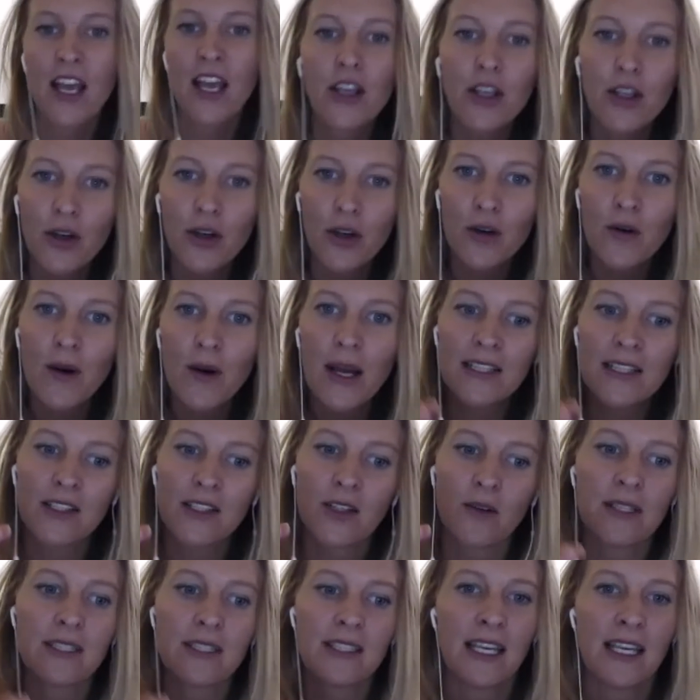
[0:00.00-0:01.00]
you know and
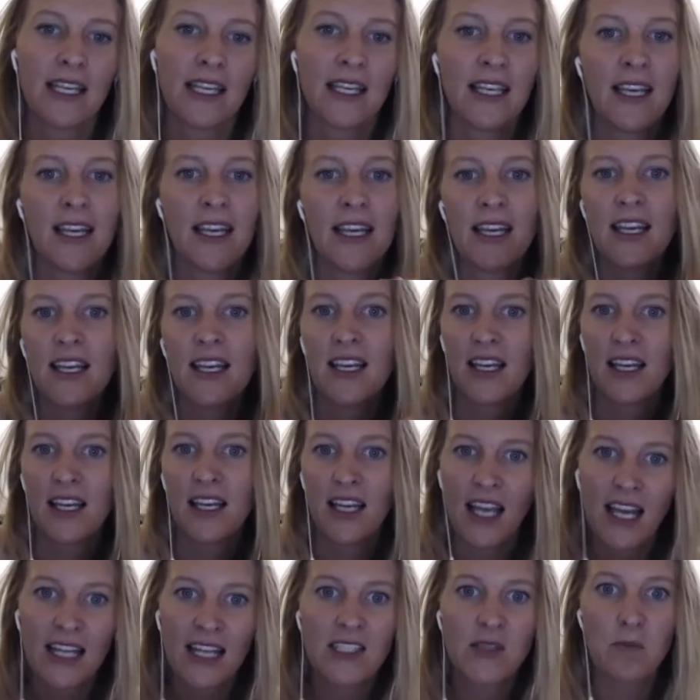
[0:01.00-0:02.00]
so it's like yeah
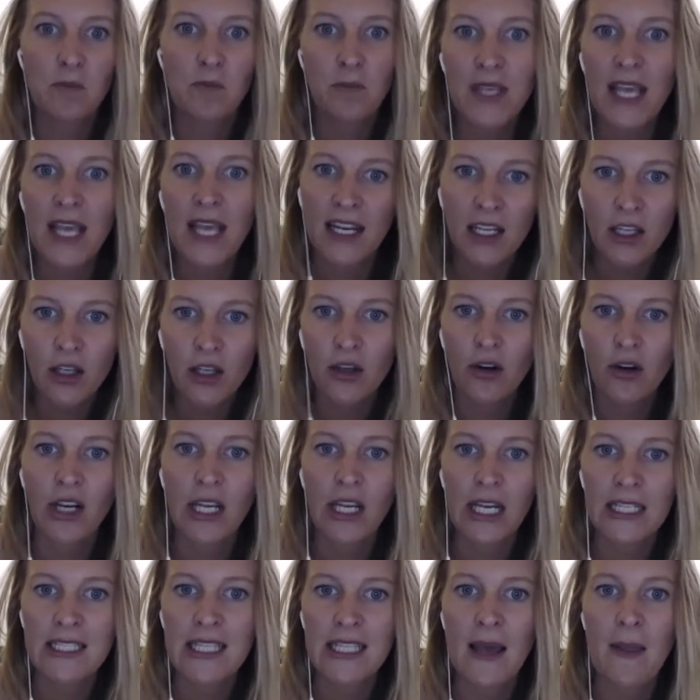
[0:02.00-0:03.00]
it's getting
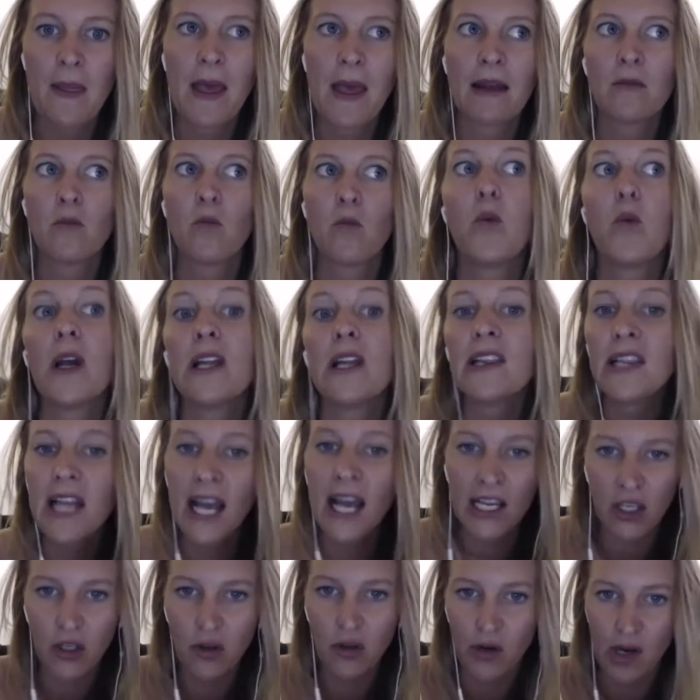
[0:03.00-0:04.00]
curious and then with
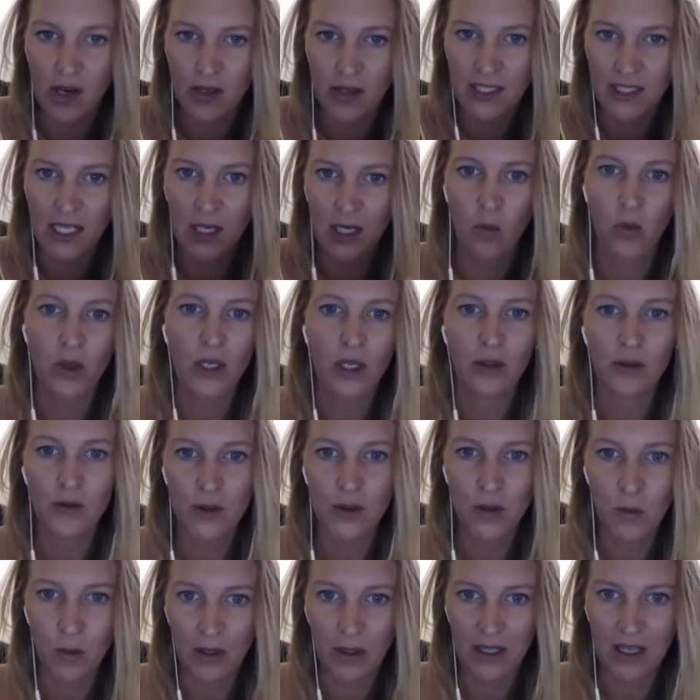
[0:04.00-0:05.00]
that curiosity what do you
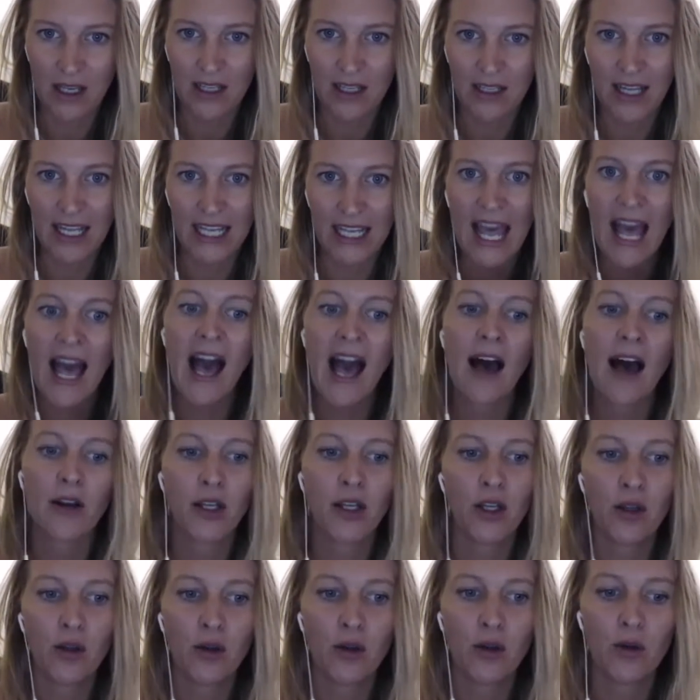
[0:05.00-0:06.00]
do with it like how
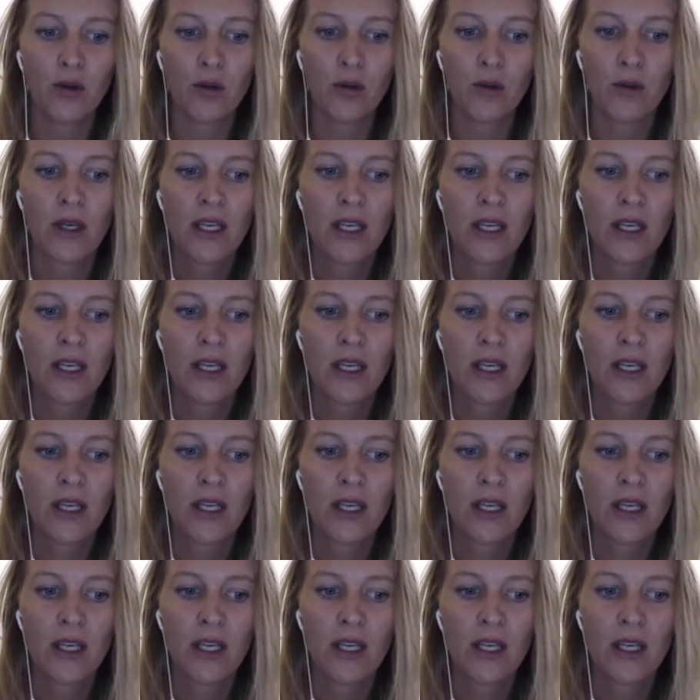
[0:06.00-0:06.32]
do you